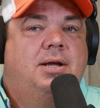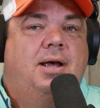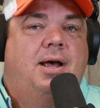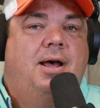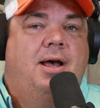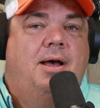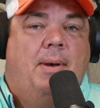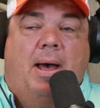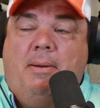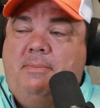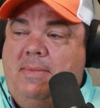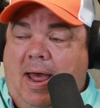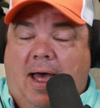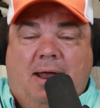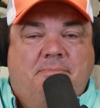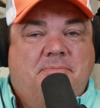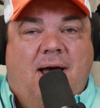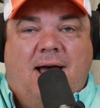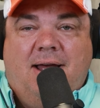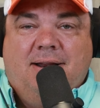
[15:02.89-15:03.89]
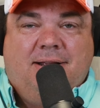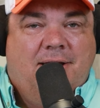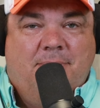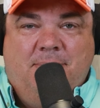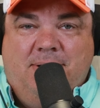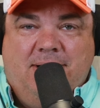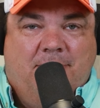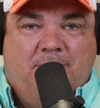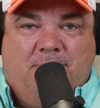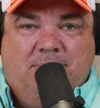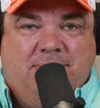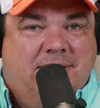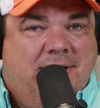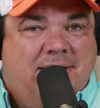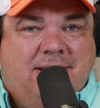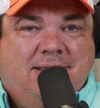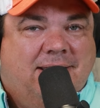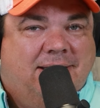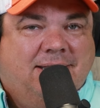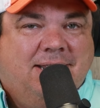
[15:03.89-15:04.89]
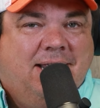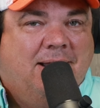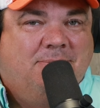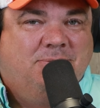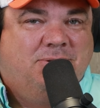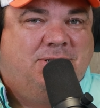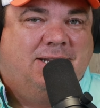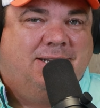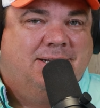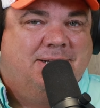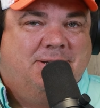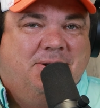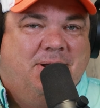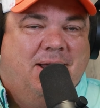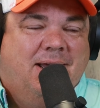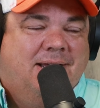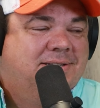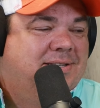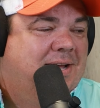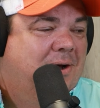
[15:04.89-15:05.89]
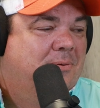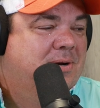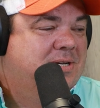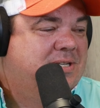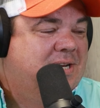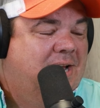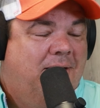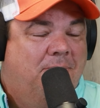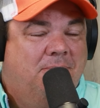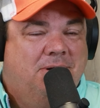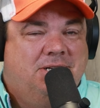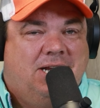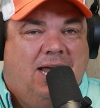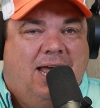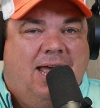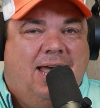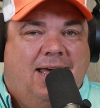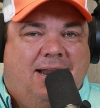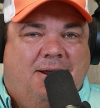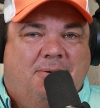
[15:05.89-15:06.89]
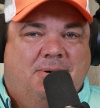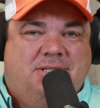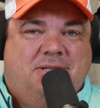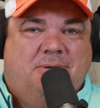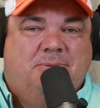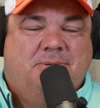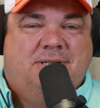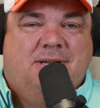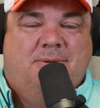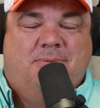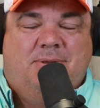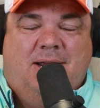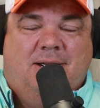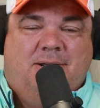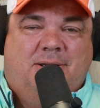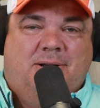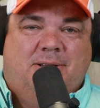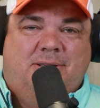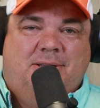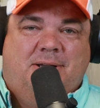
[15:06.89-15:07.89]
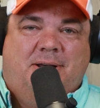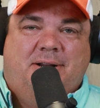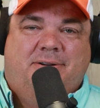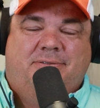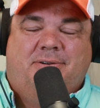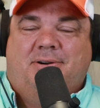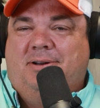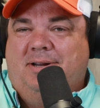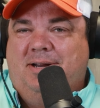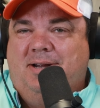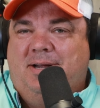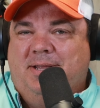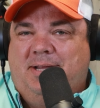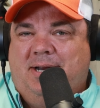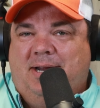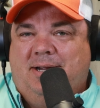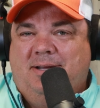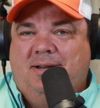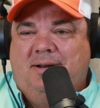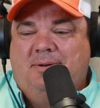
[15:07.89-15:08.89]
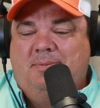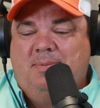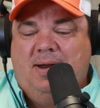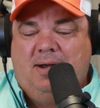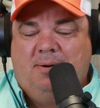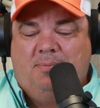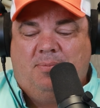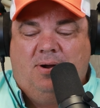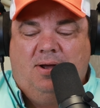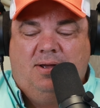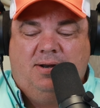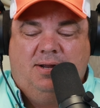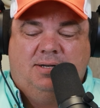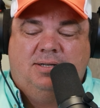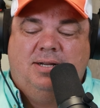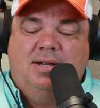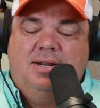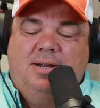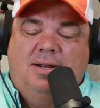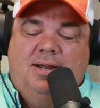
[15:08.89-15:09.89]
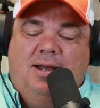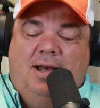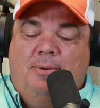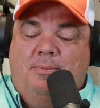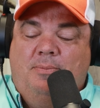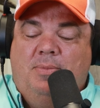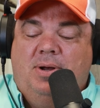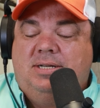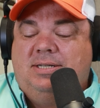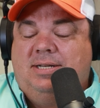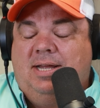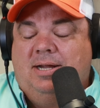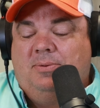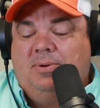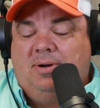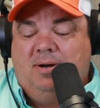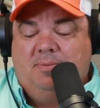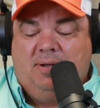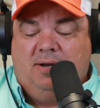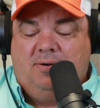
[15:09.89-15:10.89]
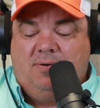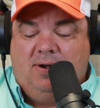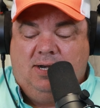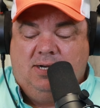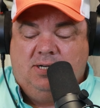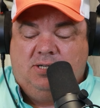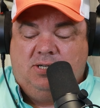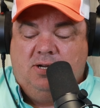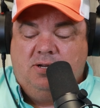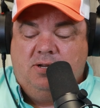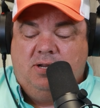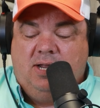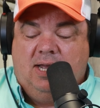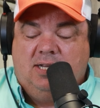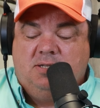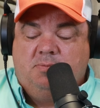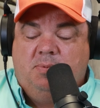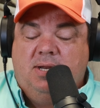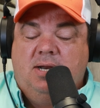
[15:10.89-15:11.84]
Um, I'm I'm not coming up with anything that I'm selling you guys. I wish I, I, wish I had. I wish there was something I could have thought of early on that I could have made a product, um, much like what I'm getting ready to show you guys.